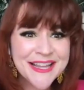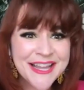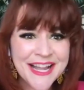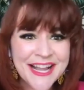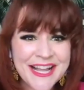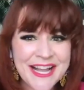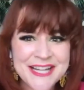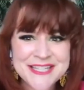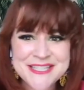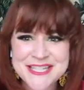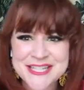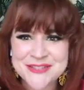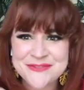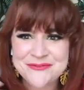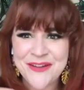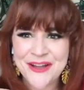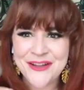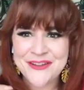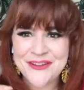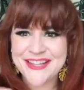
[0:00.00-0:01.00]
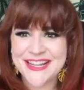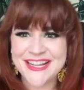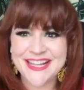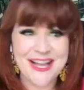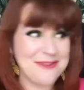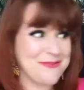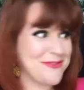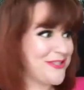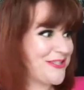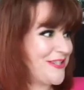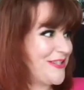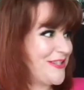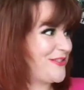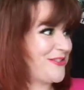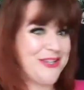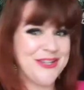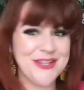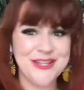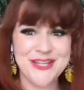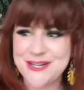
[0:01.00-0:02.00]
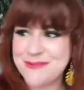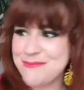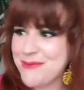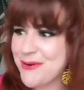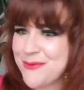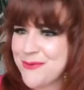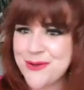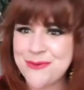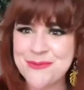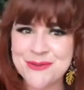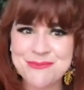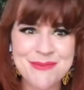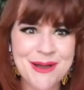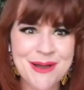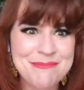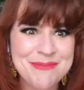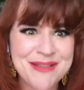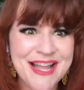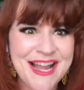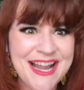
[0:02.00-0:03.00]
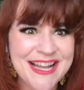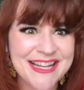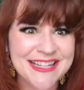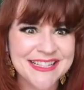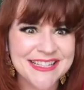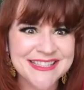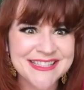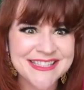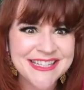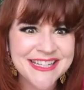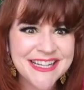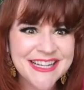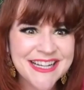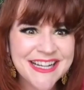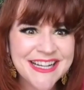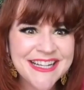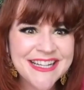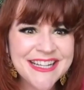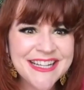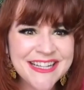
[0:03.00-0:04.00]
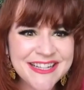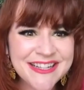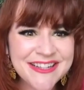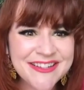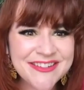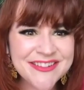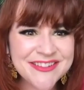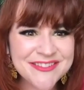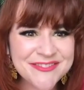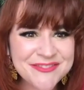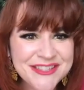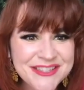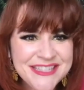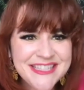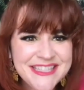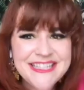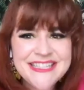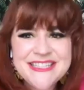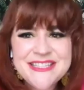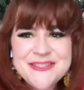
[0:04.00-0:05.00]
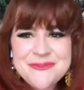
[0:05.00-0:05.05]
Like, I just felt like I was just chilling in my room with my plants, and we need